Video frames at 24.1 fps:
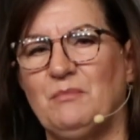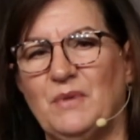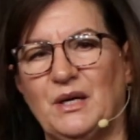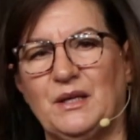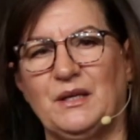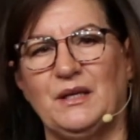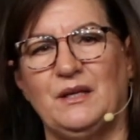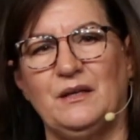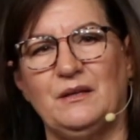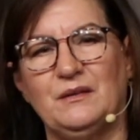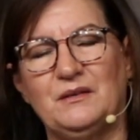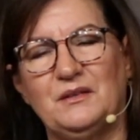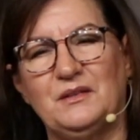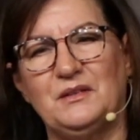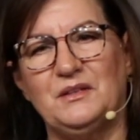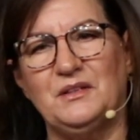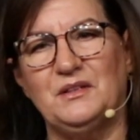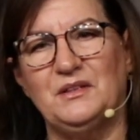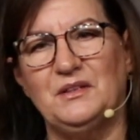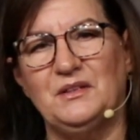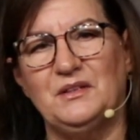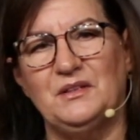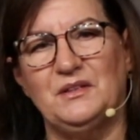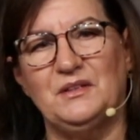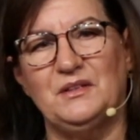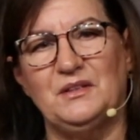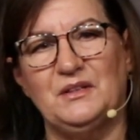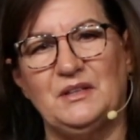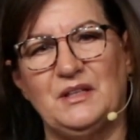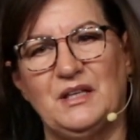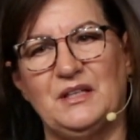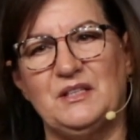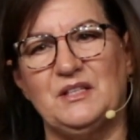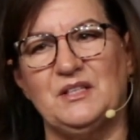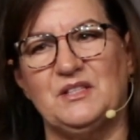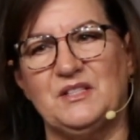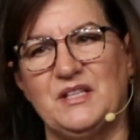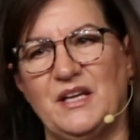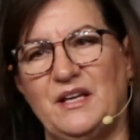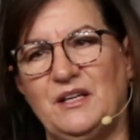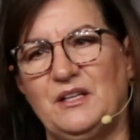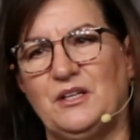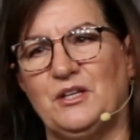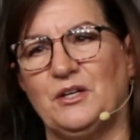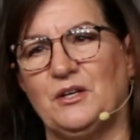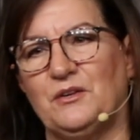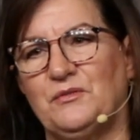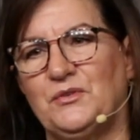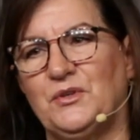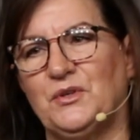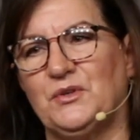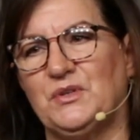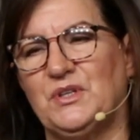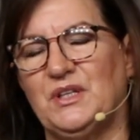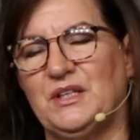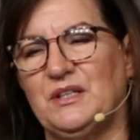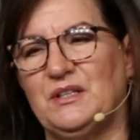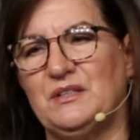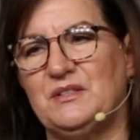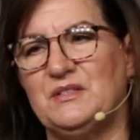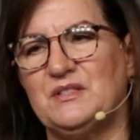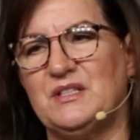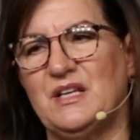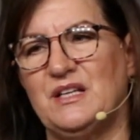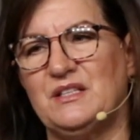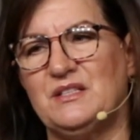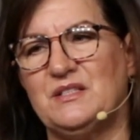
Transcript: money, and to take care of your kids.